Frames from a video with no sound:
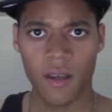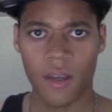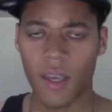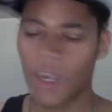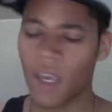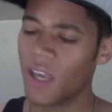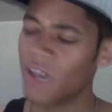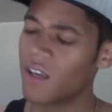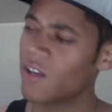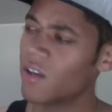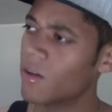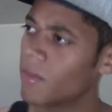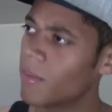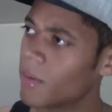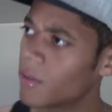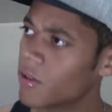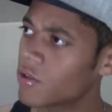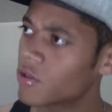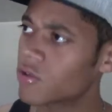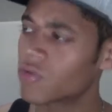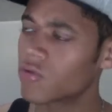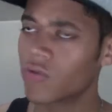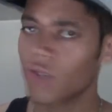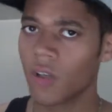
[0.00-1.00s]
and could be
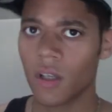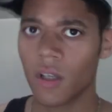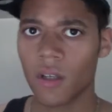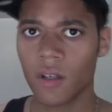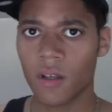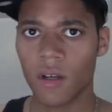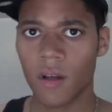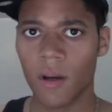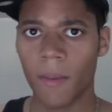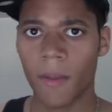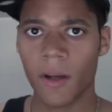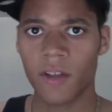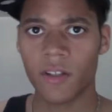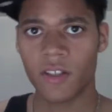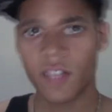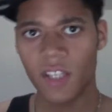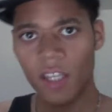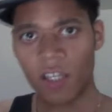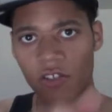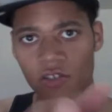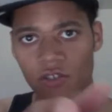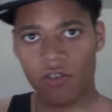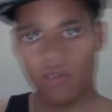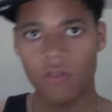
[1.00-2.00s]
strict about
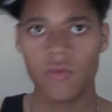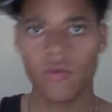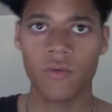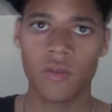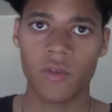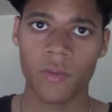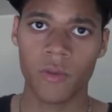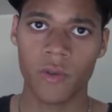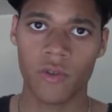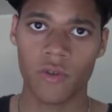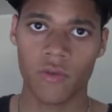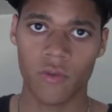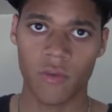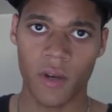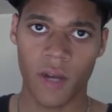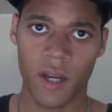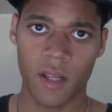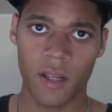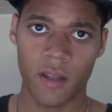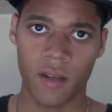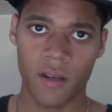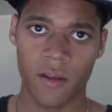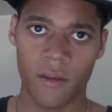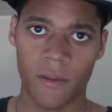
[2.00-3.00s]
teaching you
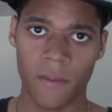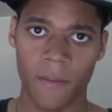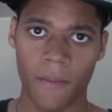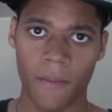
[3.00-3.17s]
spirituality.